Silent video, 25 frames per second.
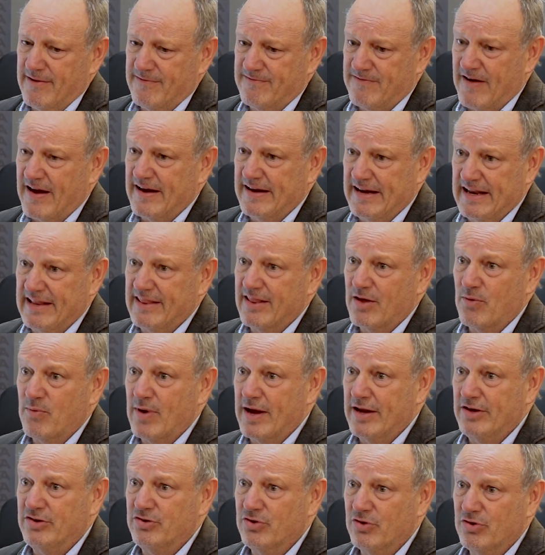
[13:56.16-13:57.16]
finding their
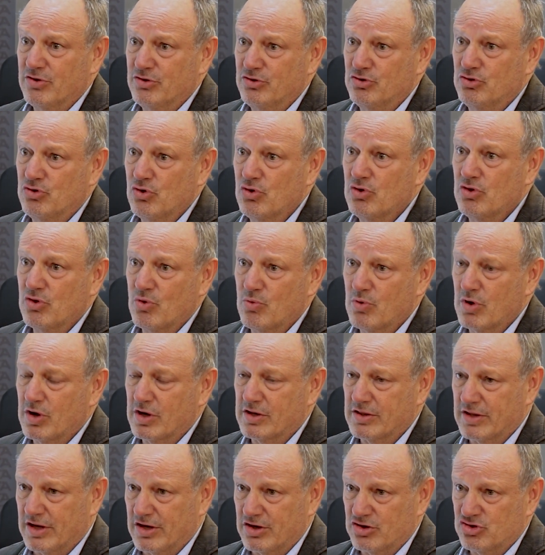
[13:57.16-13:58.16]
way to doing the
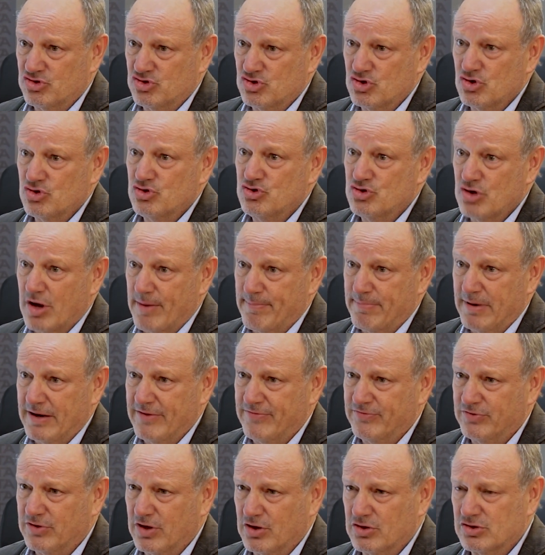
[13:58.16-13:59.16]
work that it should to
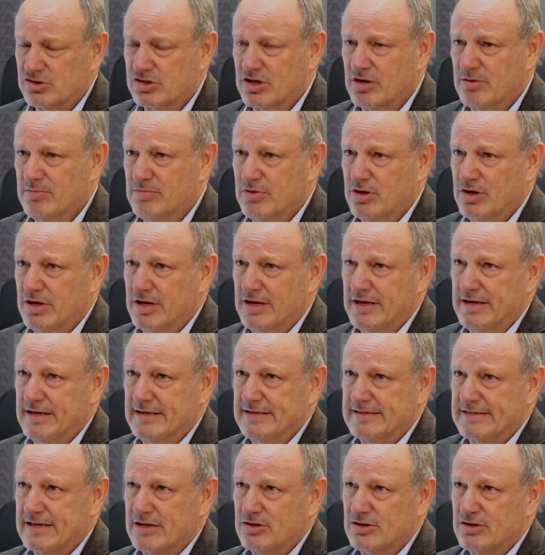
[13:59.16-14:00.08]
uplift those communities.